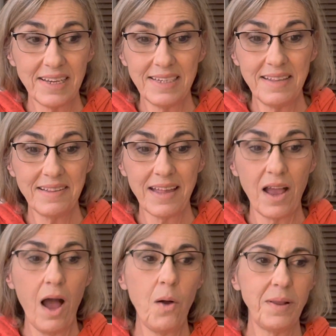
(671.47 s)
He didn't say,
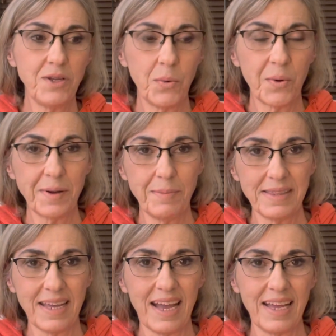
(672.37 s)
oh, well, don't worry about
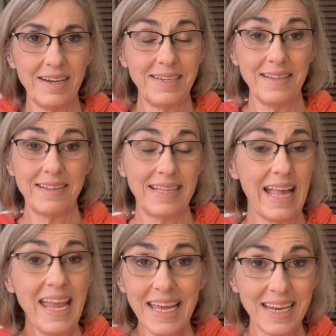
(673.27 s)
that. He didn't
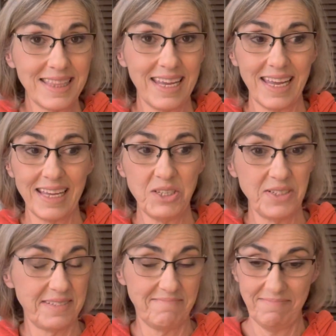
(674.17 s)
say anything. He just,